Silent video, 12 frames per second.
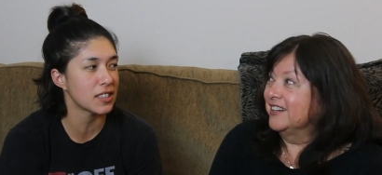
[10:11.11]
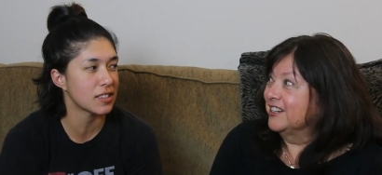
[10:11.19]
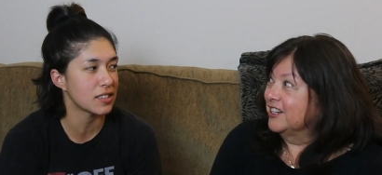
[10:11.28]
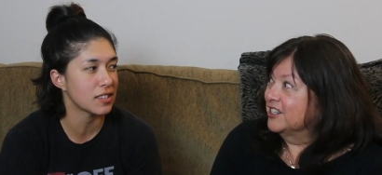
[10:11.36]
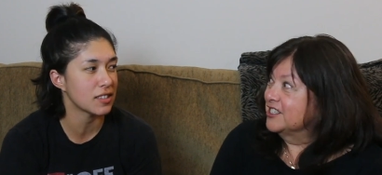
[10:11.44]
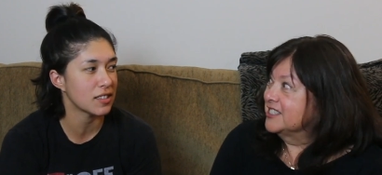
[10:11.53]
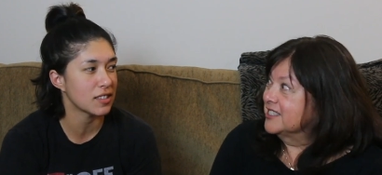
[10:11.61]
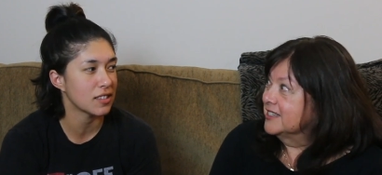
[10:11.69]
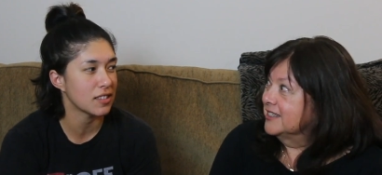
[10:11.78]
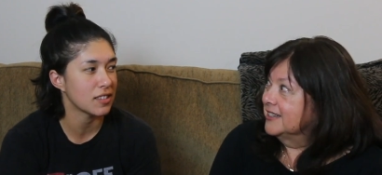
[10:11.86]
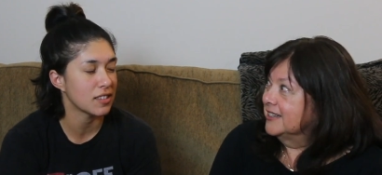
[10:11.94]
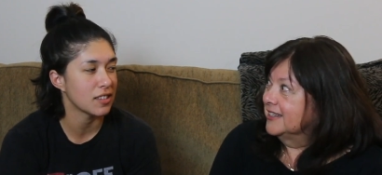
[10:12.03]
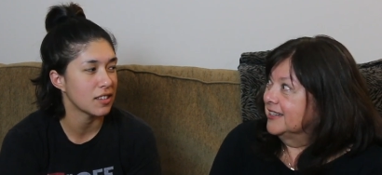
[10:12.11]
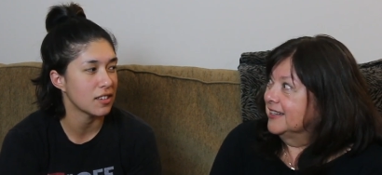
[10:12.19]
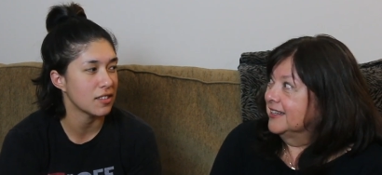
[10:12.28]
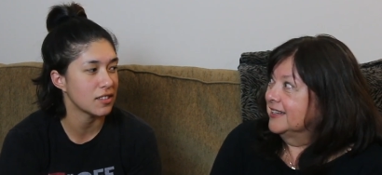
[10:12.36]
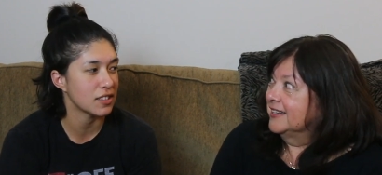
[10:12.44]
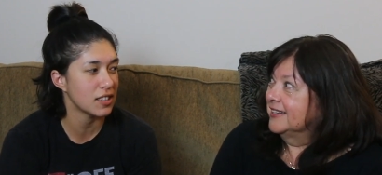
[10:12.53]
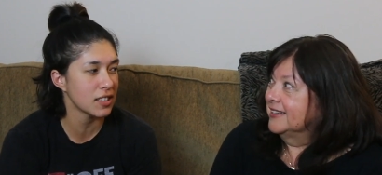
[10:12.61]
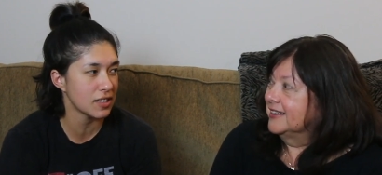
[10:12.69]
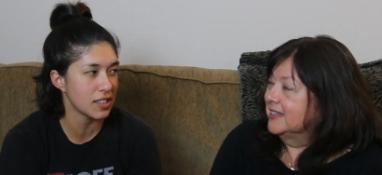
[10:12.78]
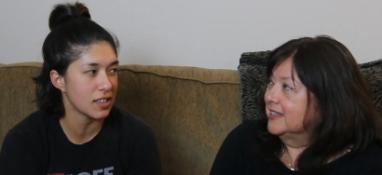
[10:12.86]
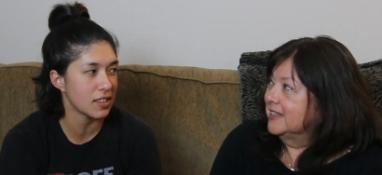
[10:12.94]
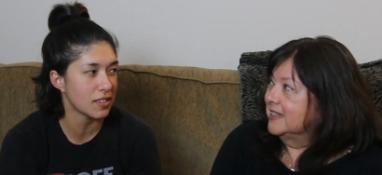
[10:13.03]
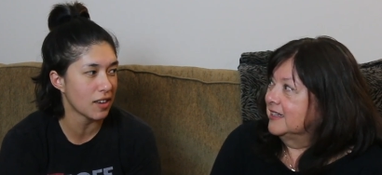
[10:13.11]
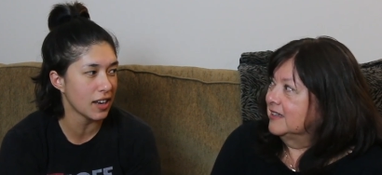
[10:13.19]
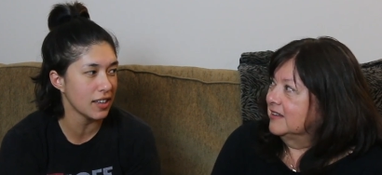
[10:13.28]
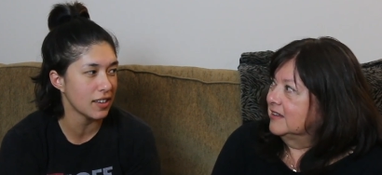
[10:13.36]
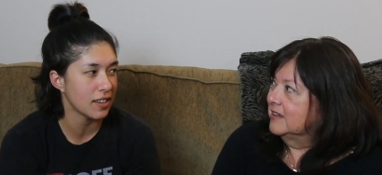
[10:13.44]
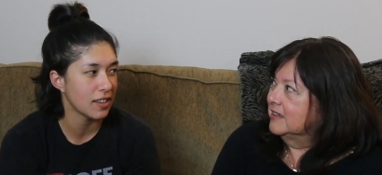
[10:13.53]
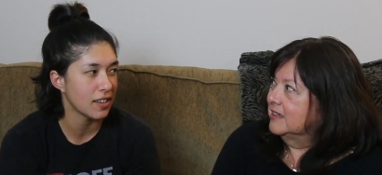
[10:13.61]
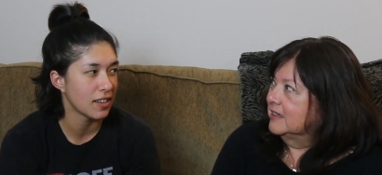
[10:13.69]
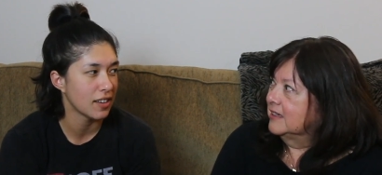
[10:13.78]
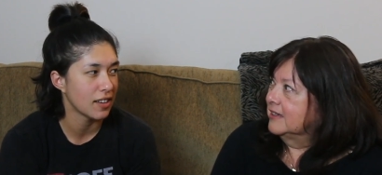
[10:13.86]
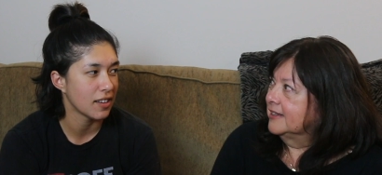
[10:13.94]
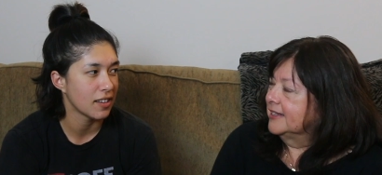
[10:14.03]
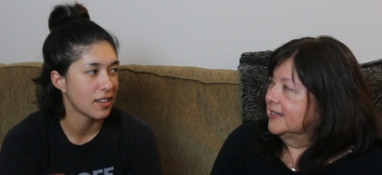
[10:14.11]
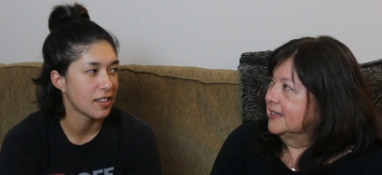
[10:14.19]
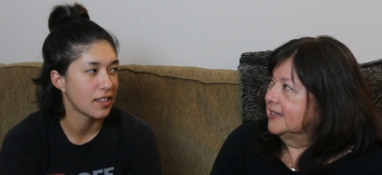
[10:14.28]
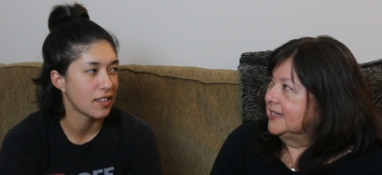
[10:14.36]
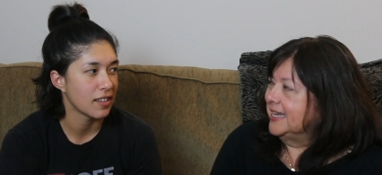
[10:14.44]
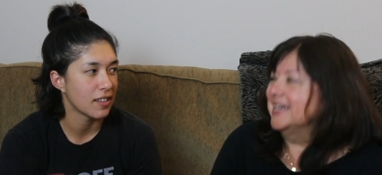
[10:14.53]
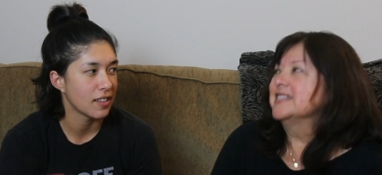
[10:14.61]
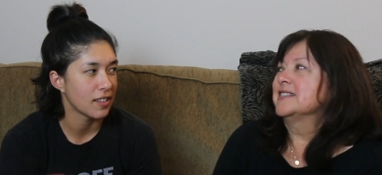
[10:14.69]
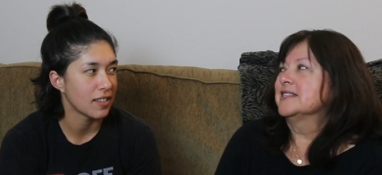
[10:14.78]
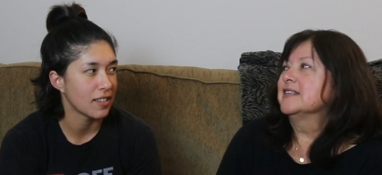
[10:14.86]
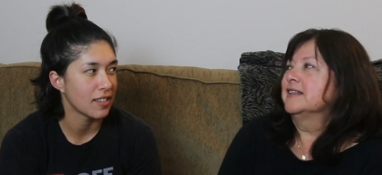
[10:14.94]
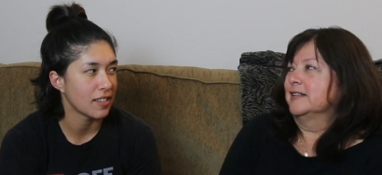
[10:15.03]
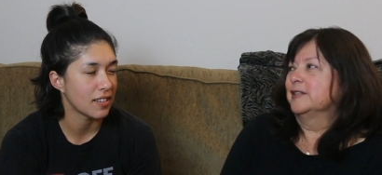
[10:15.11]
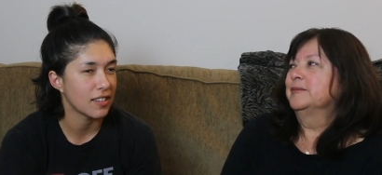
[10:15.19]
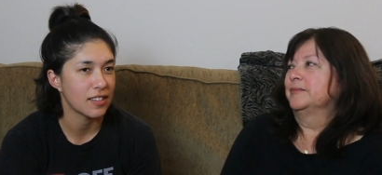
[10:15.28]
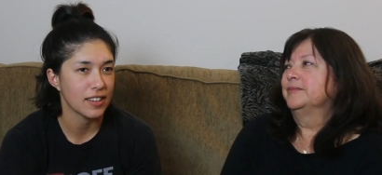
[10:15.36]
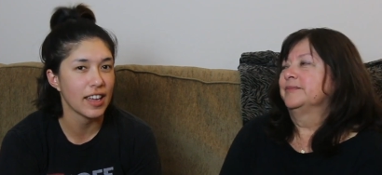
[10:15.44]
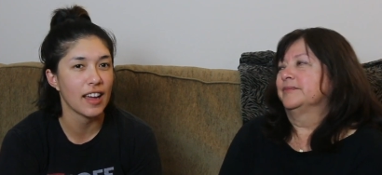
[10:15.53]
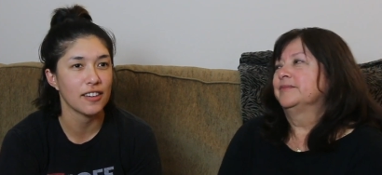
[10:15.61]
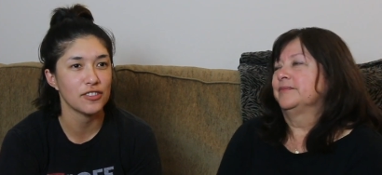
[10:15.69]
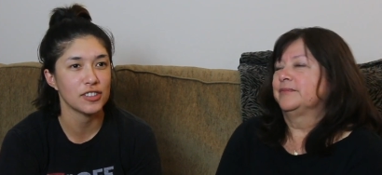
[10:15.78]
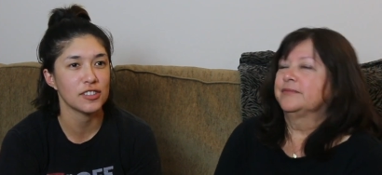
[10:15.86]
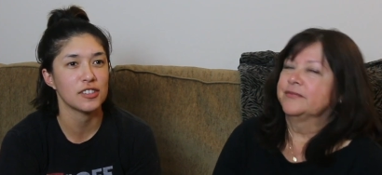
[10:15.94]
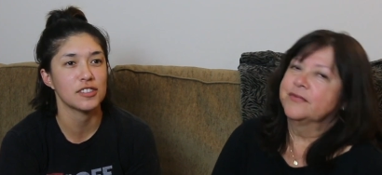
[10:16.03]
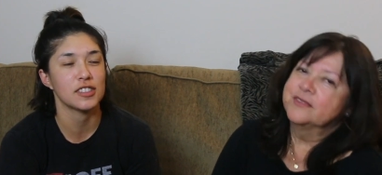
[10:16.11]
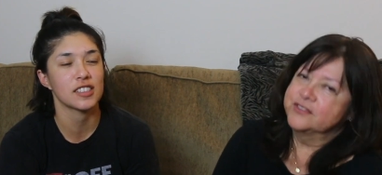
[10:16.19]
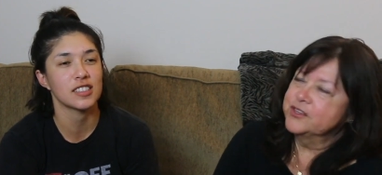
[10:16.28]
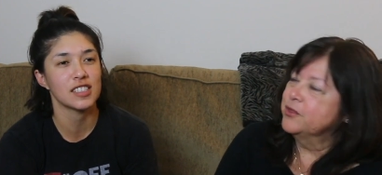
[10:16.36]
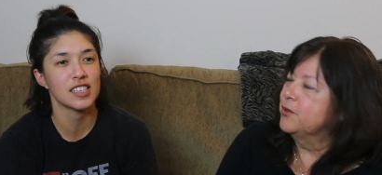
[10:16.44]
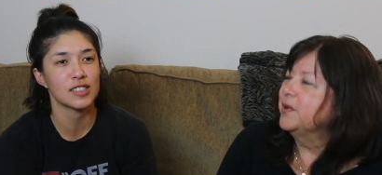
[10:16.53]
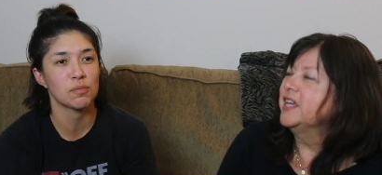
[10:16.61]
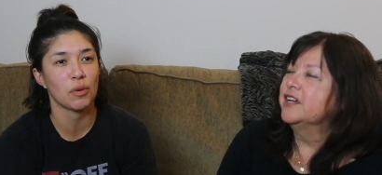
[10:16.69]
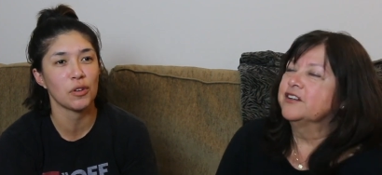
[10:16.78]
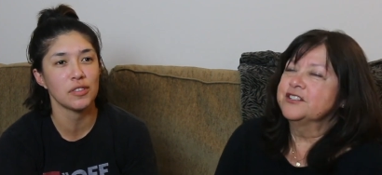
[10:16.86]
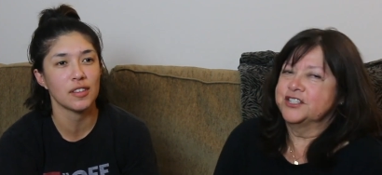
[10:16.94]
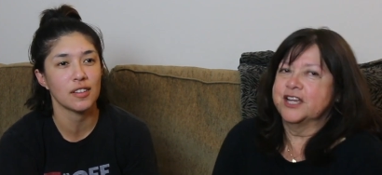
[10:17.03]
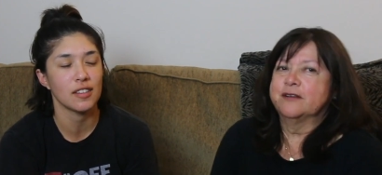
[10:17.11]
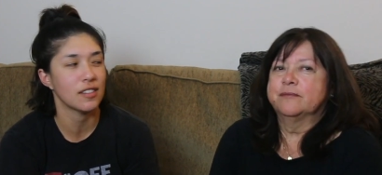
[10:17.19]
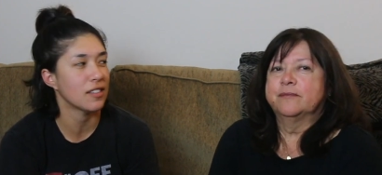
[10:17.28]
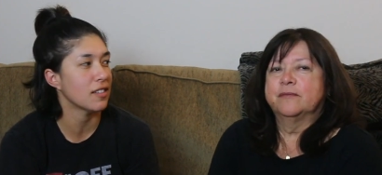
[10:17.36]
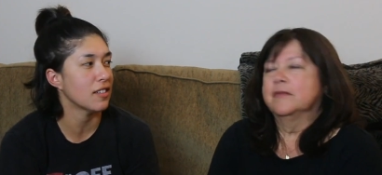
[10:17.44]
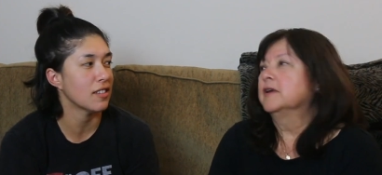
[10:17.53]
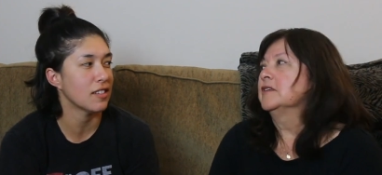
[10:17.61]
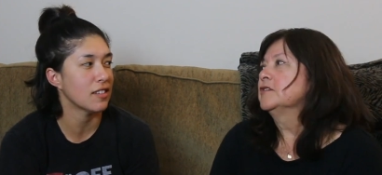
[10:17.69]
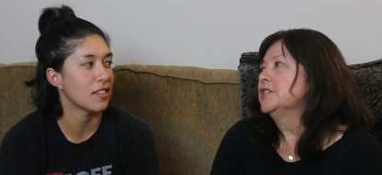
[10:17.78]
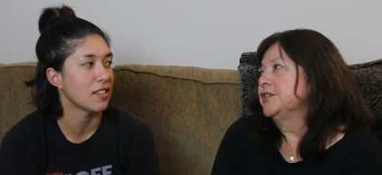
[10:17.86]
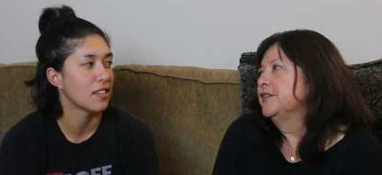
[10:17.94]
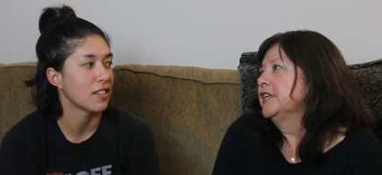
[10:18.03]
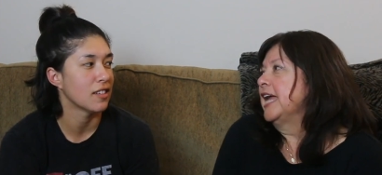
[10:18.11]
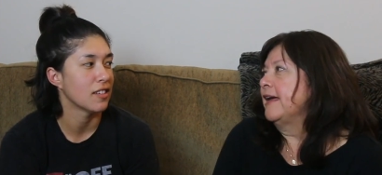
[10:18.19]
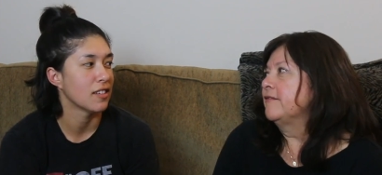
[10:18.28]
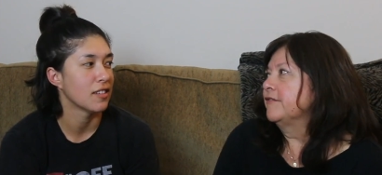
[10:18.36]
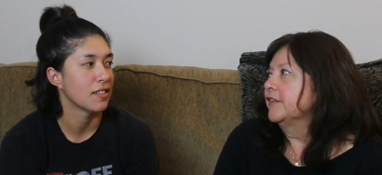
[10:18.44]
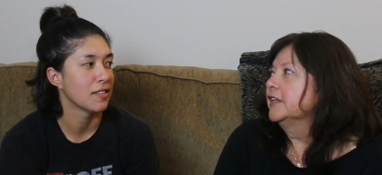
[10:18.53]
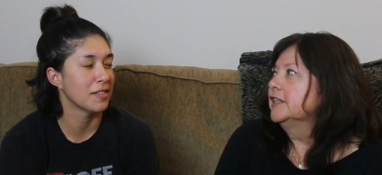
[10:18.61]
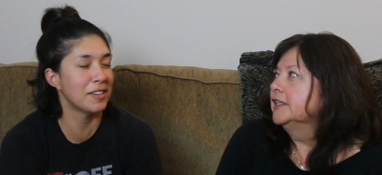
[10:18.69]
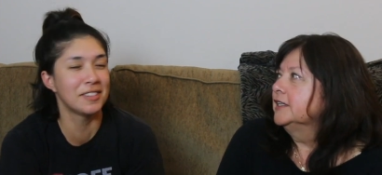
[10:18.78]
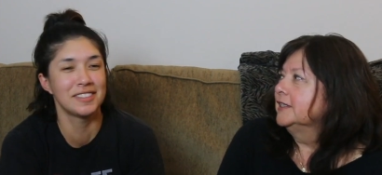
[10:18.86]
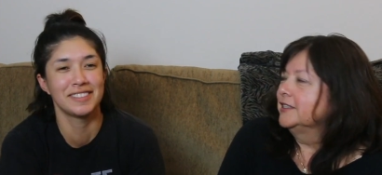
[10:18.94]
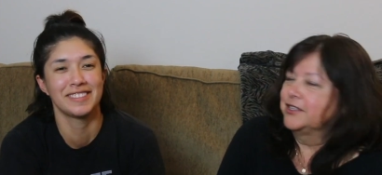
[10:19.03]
Speaker 1: years. 60th, right? Yes. Yeah, for your 60th so birthday. Years
Speaker 2: now. Oh, two and a
Speaker 1: half.